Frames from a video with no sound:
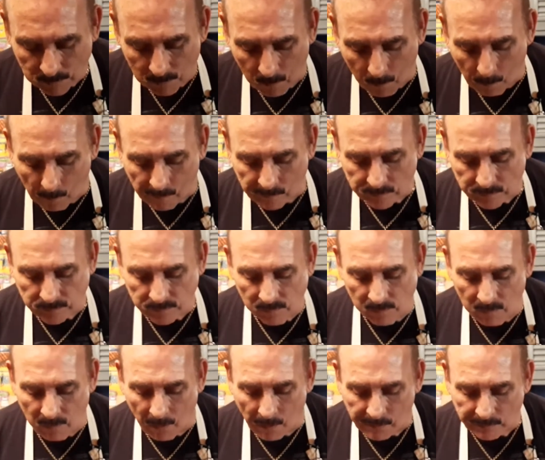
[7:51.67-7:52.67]

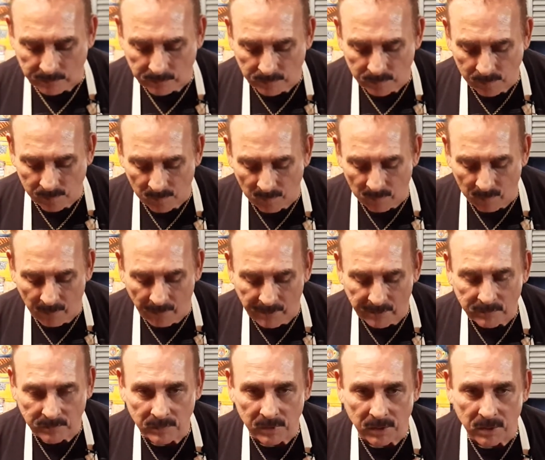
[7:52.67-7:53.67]
Can
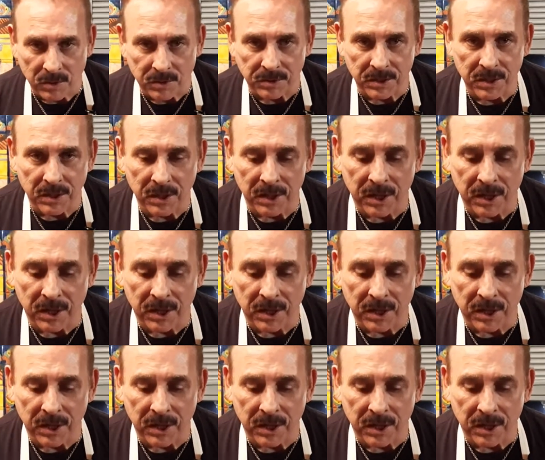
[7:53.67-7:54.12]
you see the